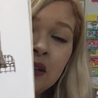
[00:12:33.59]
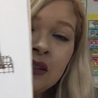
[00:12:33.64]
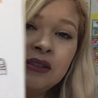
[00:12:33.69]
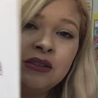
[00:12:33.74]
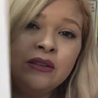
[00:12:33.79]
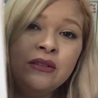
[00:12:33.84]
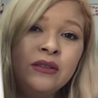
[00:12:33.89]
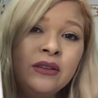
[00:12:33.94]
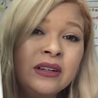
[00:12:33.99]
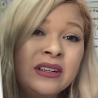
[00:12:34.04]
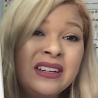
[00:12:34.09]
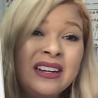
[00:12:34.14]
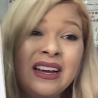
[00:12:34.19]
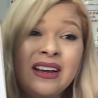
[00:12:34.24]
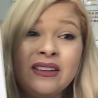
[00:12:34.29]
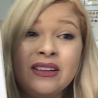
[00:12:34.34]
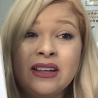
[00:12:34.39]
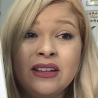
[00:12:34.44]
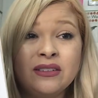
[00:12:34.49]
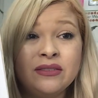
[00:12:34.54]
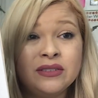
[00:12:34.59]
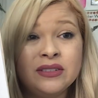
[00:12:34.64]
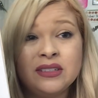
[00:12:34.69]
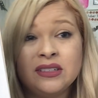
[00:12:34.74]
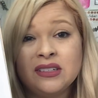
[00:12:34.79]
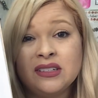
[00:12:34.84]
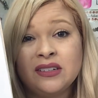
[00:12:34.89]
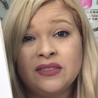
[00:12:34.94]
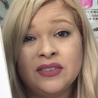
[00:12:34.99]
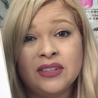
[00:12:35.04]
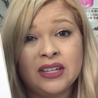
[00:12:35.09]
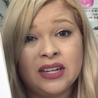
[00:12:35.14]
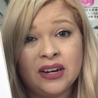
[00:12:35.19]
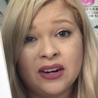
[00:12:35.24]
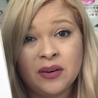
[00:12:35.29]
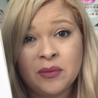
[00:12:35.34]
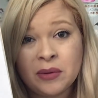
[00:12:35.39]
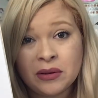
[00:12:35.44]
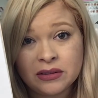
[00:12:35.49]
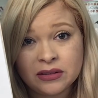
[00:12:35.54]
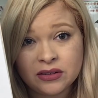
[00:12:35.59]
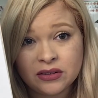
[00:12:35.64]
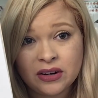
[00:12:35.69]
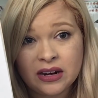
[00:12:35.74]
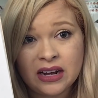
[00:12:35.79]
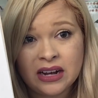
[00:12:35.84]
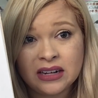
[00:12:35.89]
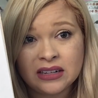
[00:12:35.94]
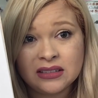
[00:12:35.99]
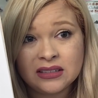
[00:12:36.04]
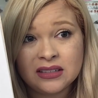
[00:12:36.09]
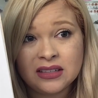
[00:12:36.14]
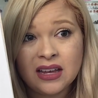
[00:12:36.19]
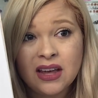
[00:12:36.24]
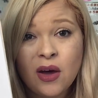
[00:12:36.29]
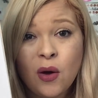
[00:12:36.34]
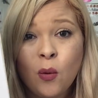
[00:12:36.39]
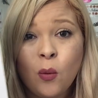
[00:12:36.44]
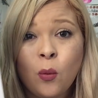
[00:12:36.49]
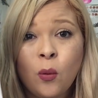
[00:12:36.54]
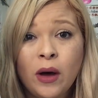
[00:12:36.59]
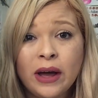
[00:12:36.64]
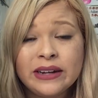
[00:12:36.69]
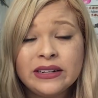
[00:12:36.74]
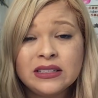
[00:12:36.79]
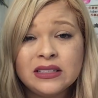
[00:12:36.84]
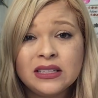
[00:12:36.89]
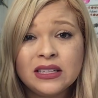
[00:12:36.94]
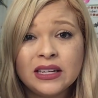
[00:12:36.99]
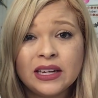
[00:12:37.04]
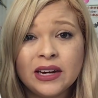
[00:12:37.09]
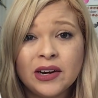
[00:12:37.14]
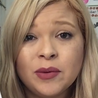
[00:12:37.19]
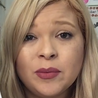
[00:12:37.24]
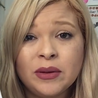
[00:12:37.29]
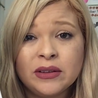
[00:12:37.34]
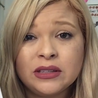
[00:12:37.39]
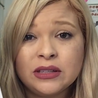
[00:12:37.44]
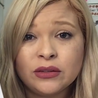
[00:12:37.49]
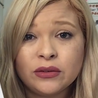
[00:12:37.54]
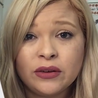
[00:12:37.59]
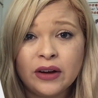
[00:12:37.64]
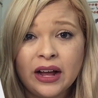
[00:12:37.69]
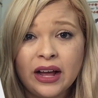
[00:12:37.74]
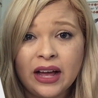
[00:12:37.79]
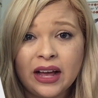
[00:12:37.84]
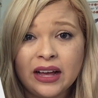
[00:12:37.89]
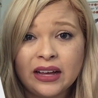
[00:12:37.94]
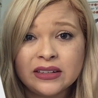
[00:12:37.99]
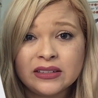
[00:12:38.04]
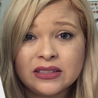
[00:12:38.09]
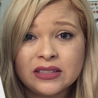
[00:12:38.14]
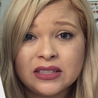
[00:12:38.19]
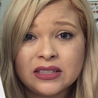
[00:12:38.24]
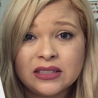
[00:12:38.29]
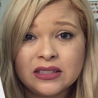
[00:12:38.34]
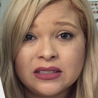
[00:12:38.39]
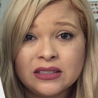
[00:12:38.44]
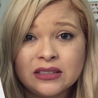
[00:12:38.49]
So look, now the elephant doesn't even care about the cracks. Why doesn't he care about the cracks?